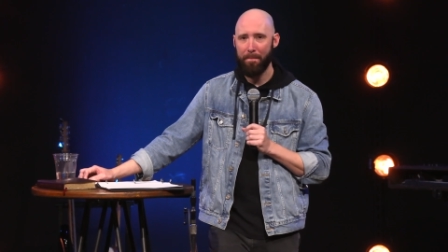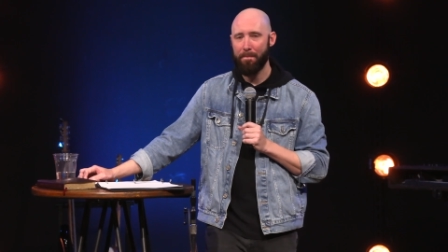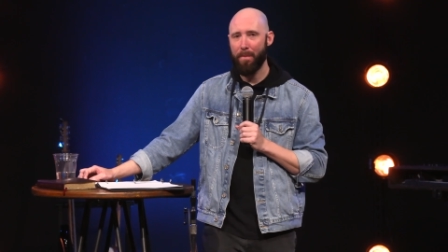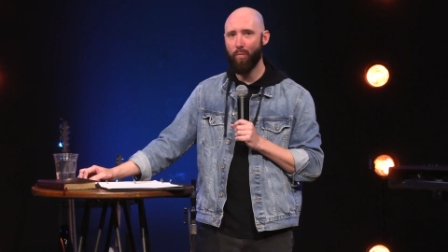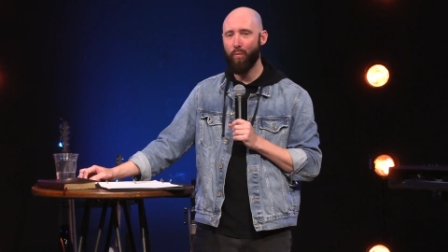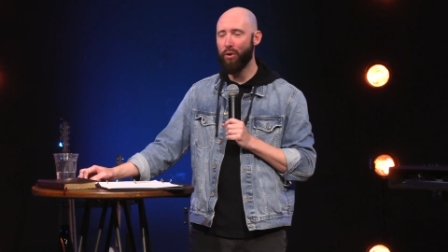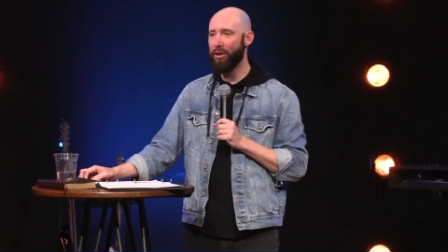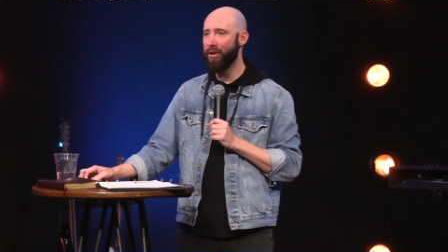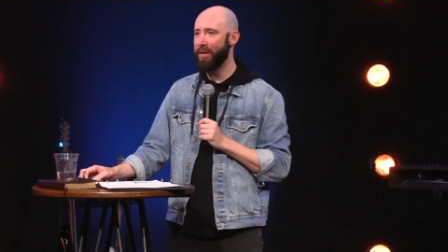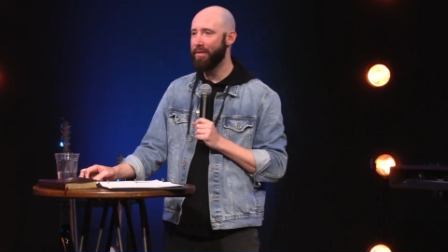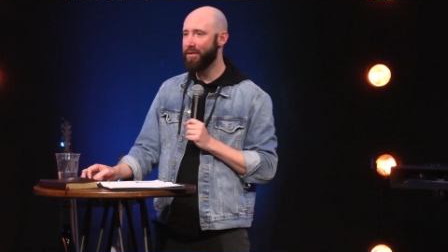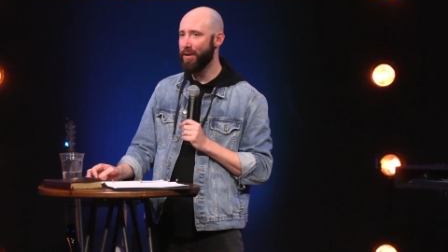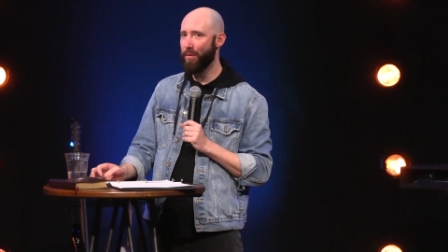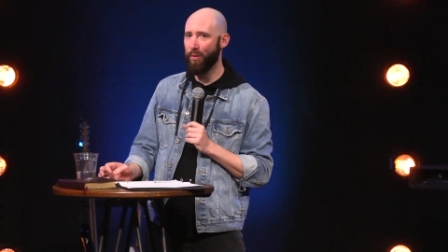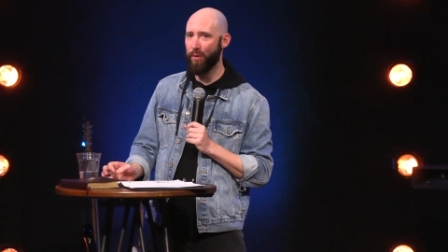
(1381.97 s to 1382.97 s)
I'm wondering if
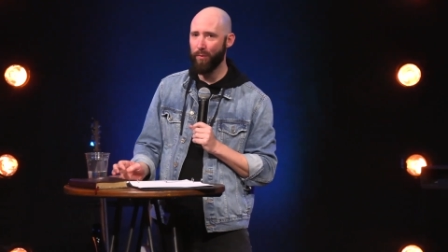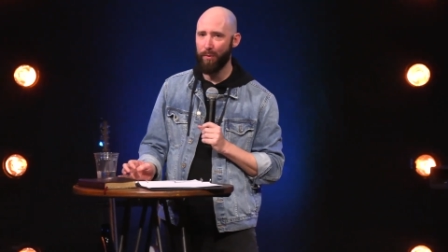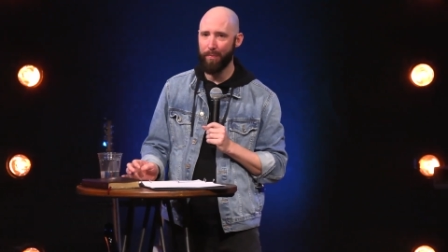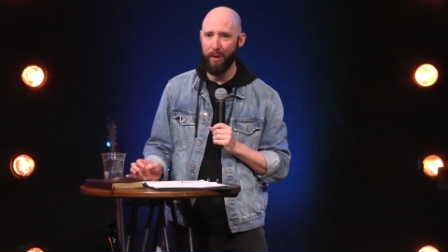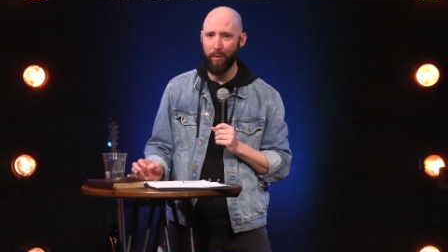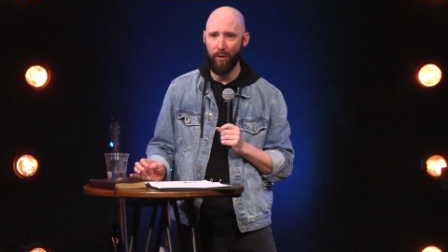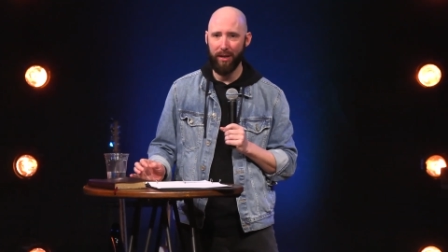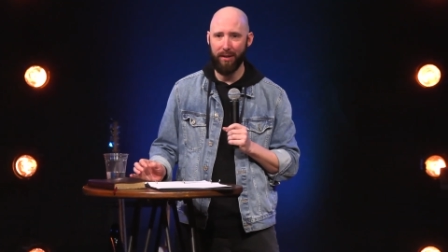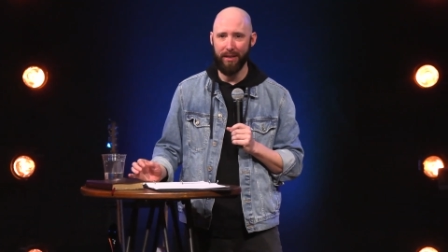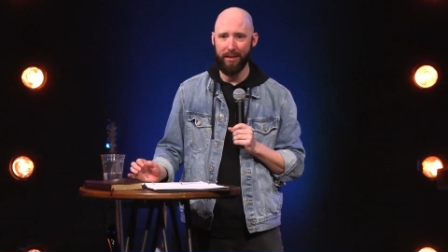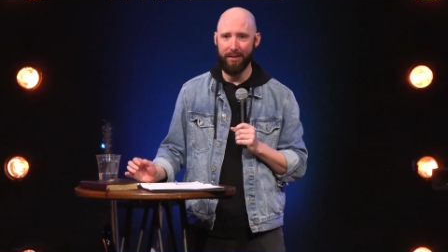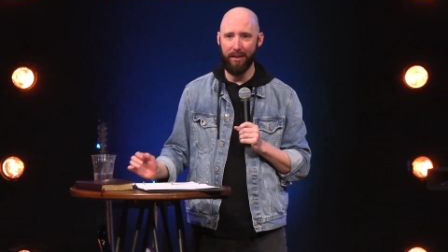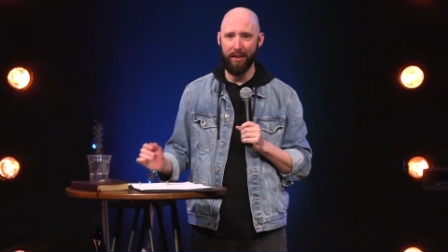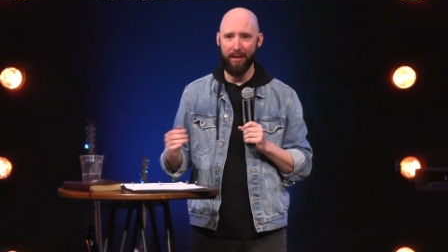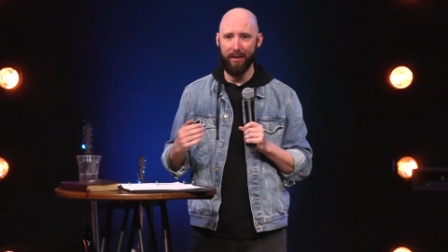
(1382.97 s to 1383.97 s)
someone will be willing
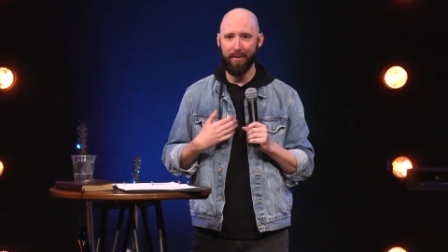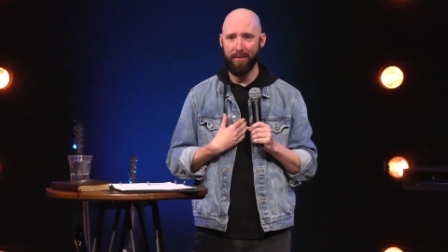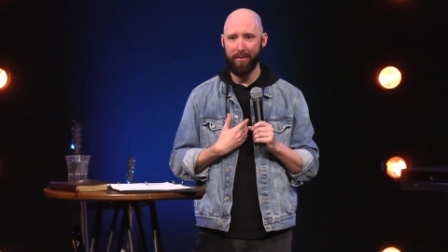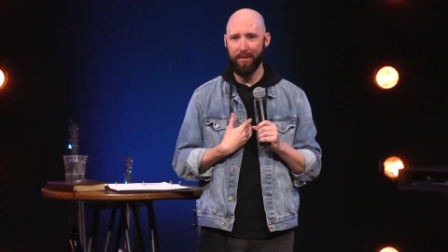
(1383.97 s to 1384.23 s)
to